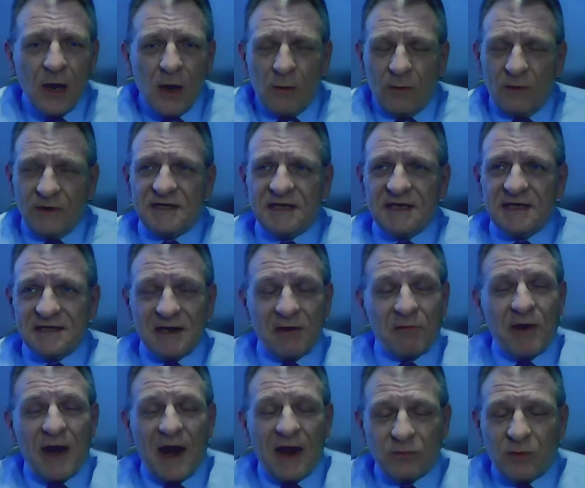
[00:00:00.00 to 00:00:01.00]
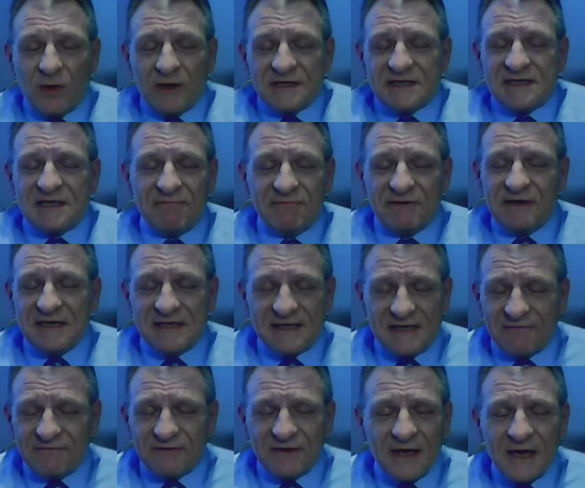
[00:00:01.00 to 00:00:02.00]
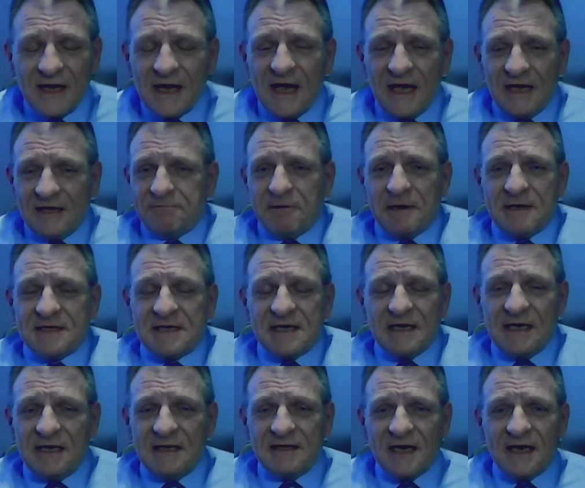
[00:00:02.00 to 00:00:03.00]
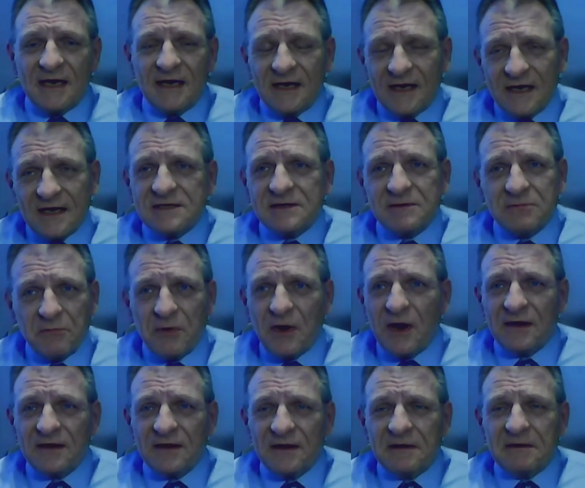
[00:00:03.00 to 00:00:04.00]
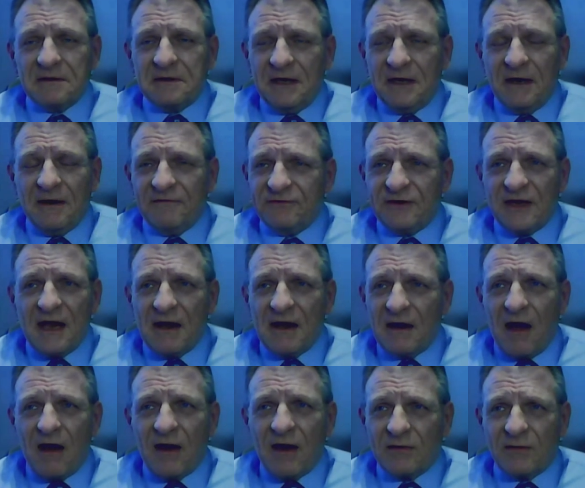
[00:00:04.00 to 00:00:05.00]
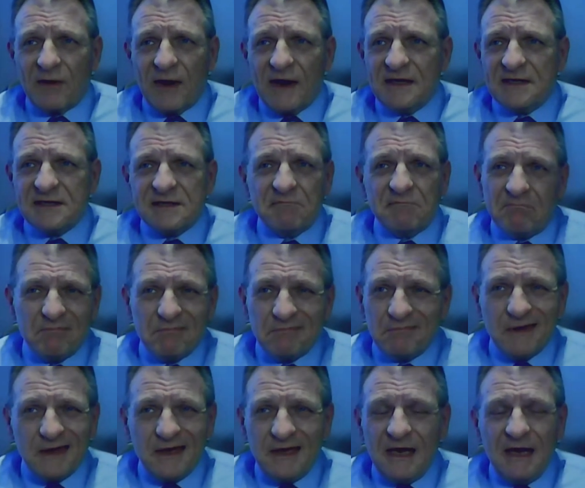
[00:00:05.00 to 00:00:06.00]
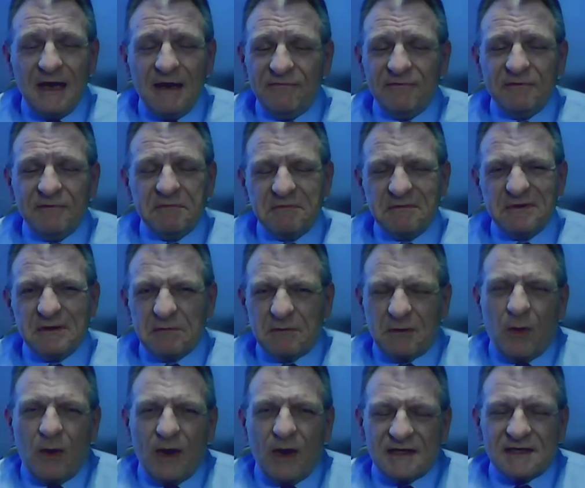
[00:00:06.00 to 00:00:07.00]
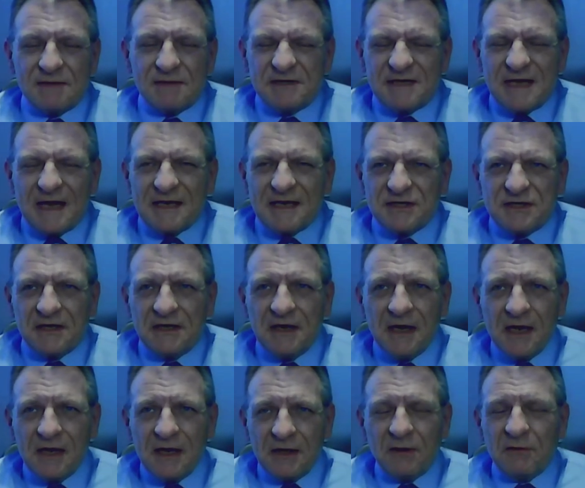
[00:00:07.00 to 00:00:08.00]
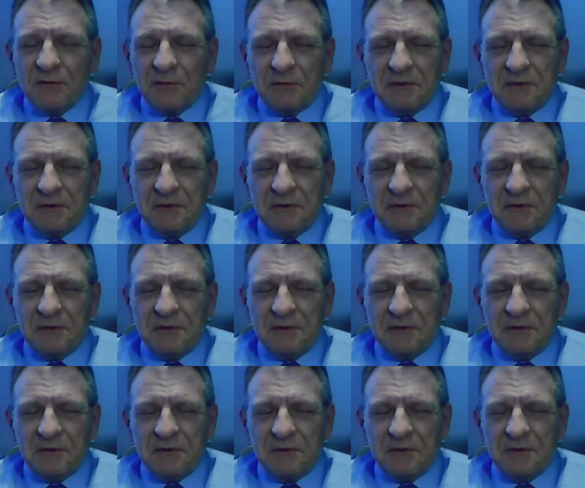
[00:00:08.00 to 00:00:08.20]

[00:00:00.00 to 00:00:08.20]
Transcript: which is around 177, it's basically telling us, well, you know, if they hike rates even quite substantial, not